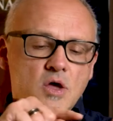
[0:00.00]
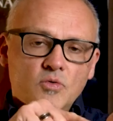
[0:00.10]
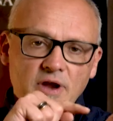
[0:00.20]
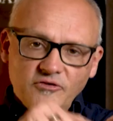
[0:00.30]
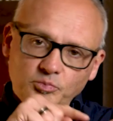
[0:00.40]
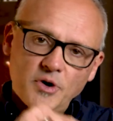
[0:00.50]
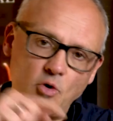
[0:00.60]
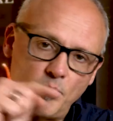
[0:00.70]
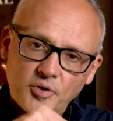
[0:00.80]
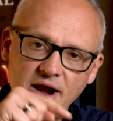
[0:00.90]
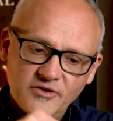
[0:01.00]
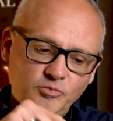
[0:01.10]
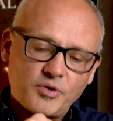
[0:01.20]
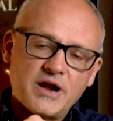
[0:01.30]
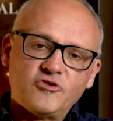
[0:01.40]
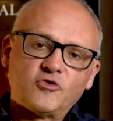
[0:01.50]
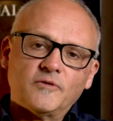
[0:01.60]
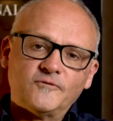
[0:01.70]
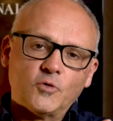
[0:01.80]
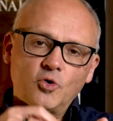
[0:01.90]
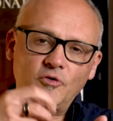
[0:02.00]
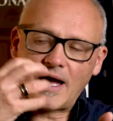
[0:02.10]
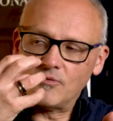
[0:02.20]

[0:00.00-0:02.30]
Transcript: When I spray, or prior to spraying just before,